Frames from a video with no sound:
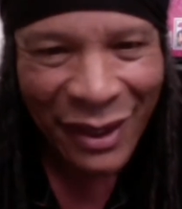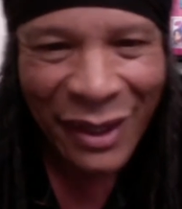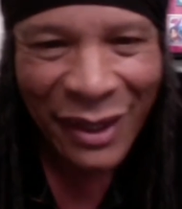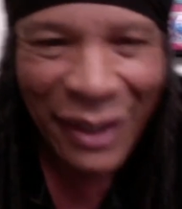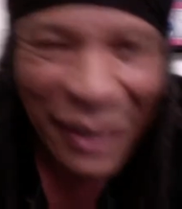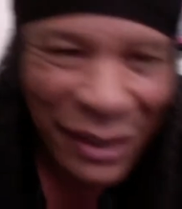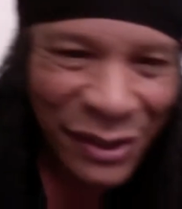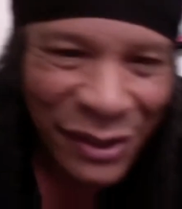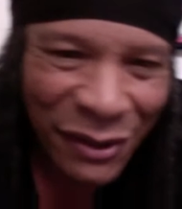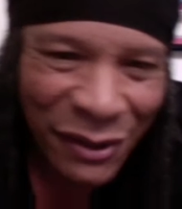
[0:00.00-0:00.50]

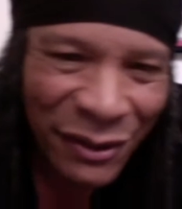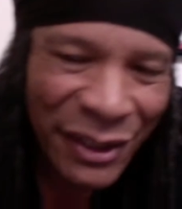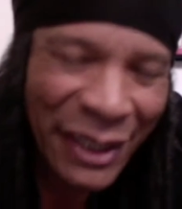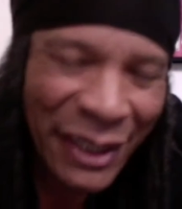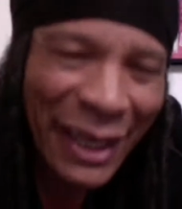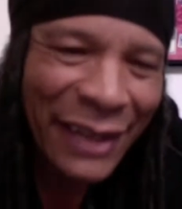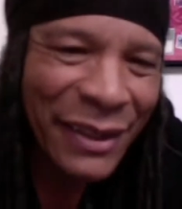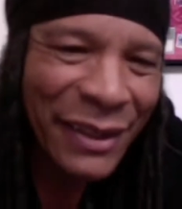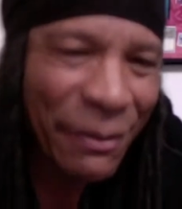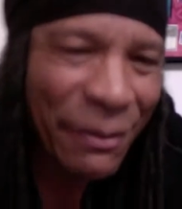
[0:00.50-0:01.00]
So she
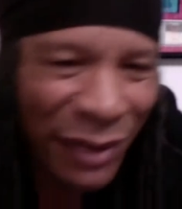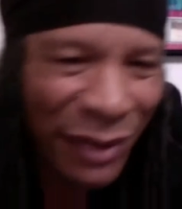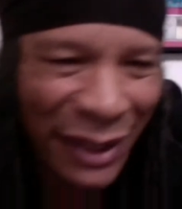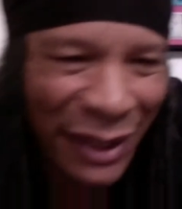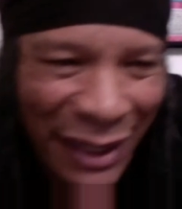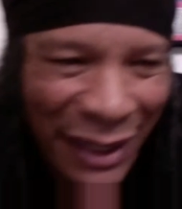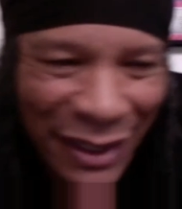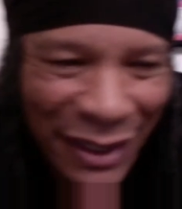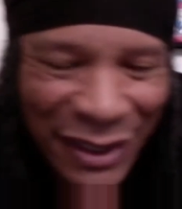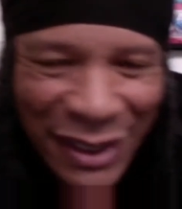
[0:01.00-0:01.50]
had to play
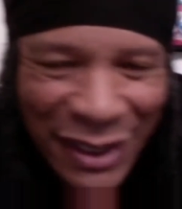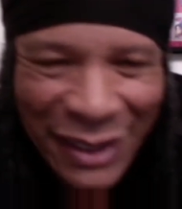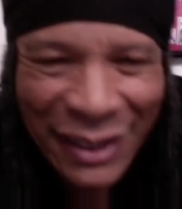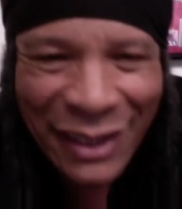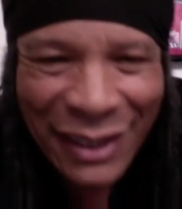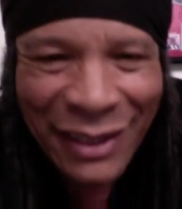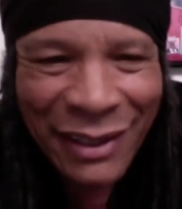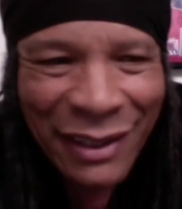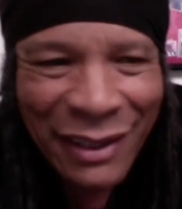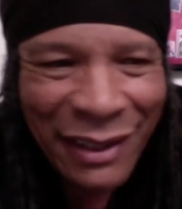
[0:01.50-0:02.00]
like she
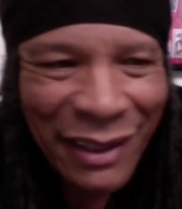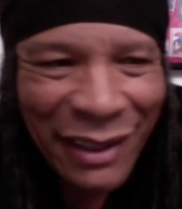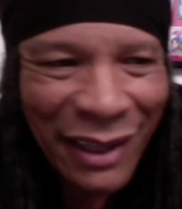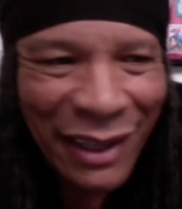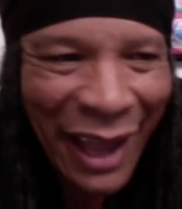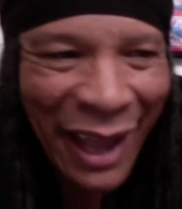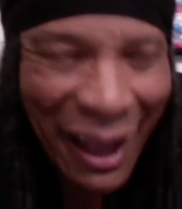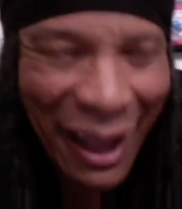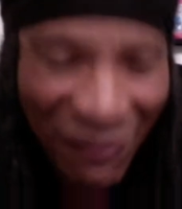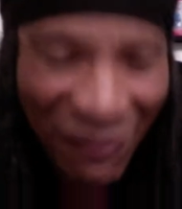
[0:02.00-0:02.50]
didn't
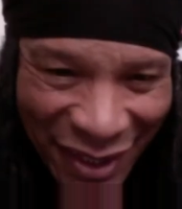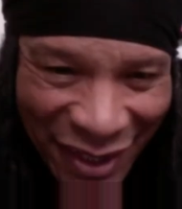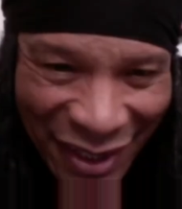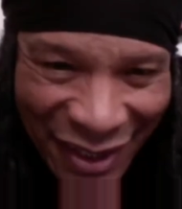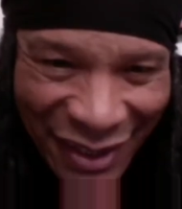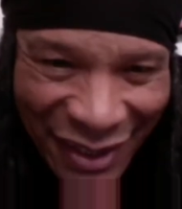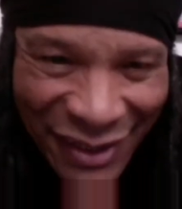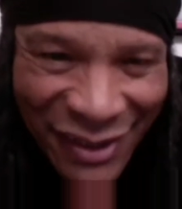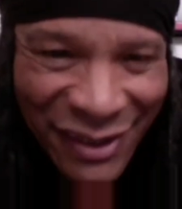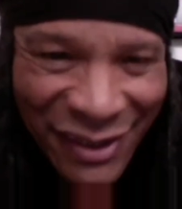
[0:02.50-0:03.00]
have
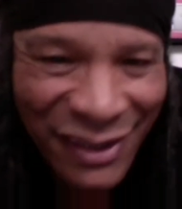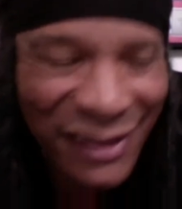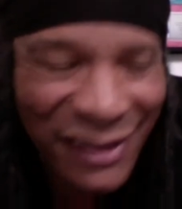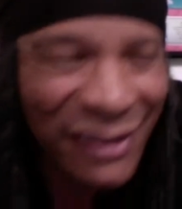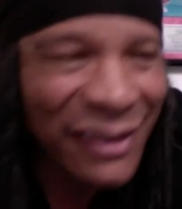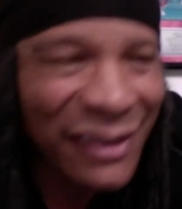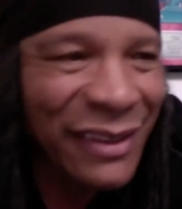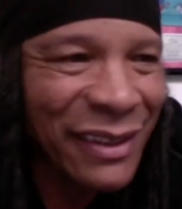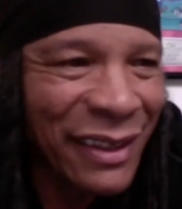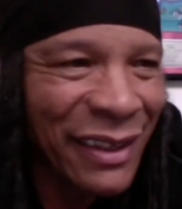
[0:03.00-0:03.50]
kids,
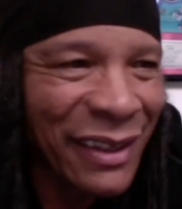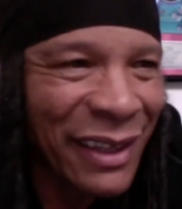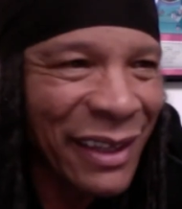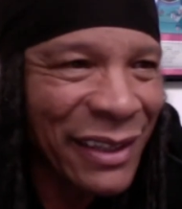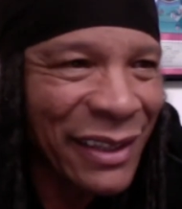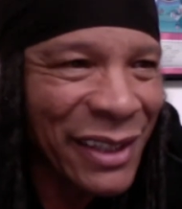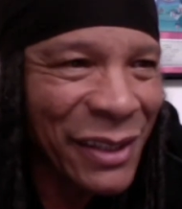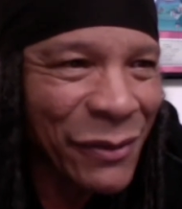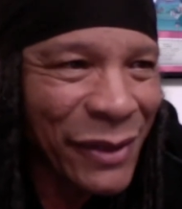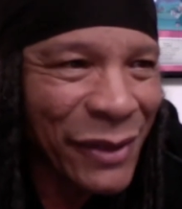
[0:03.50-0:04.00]
that
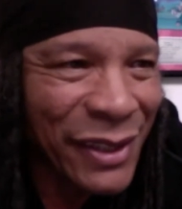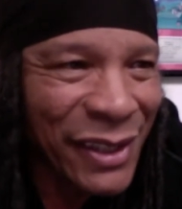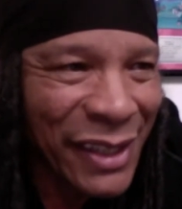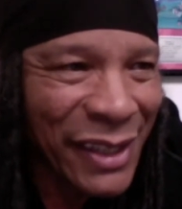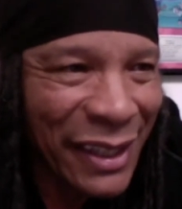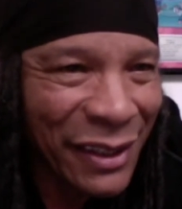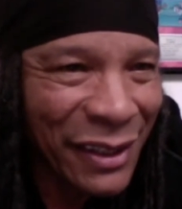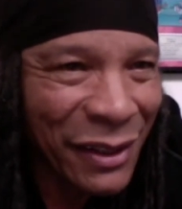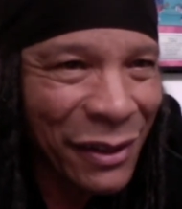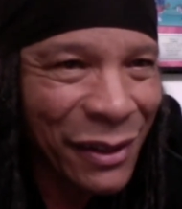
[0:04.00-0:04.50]
she was
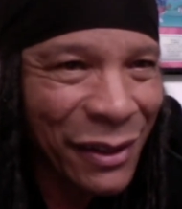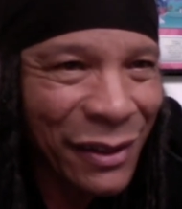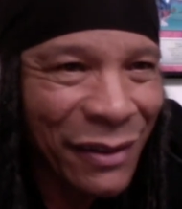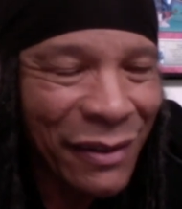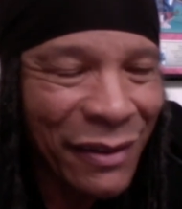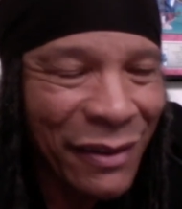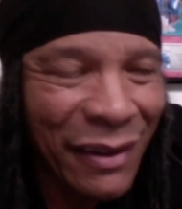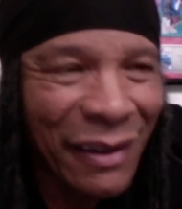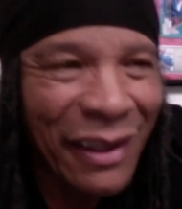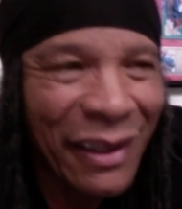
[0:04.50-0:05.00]

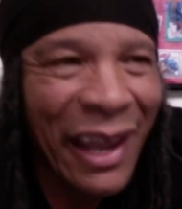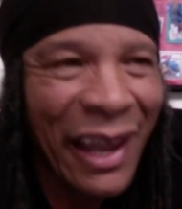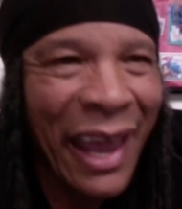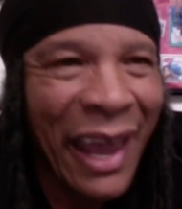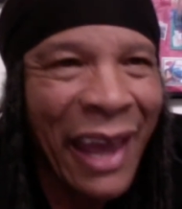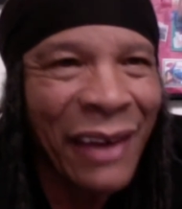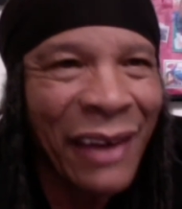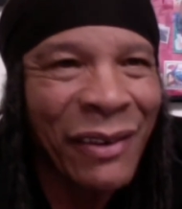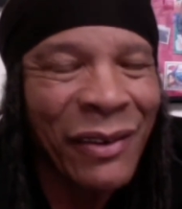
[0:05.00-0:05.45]
single, and